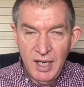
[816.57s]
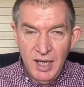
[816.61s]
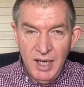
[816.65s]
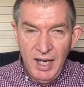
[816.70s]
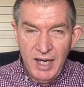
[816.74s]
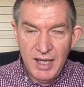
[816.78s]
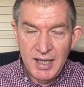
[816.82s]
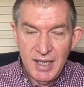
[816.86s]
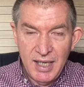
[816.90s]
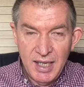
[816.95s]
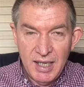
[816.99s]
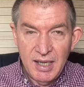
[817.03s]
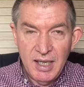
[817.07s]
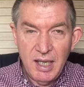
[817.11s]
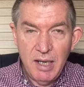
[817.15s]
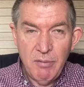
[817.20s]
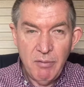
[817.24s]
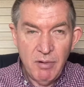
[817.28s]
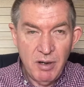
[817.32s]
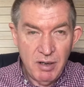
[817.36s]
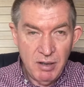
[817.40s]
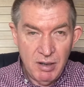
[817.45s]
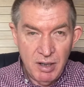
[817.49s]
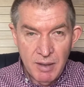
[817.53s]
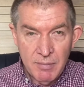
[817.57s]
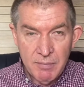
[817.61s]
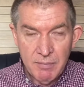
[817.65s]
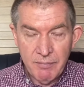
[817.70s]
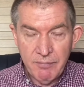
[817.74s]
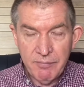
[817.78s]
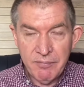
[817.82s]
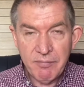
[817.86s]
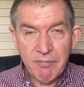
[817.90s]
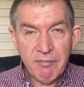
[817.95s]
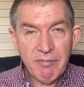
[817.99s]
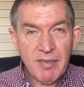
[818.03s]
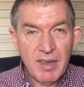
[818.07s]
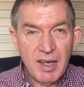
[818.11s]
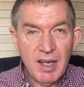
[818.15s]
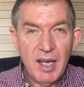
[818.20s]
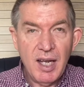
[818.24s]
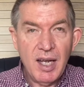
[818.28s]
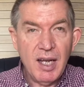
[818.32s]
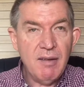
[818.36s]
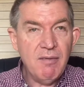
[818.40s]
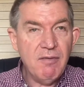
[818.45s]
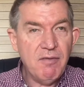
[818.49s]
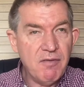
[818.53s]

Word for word: And then they were uh,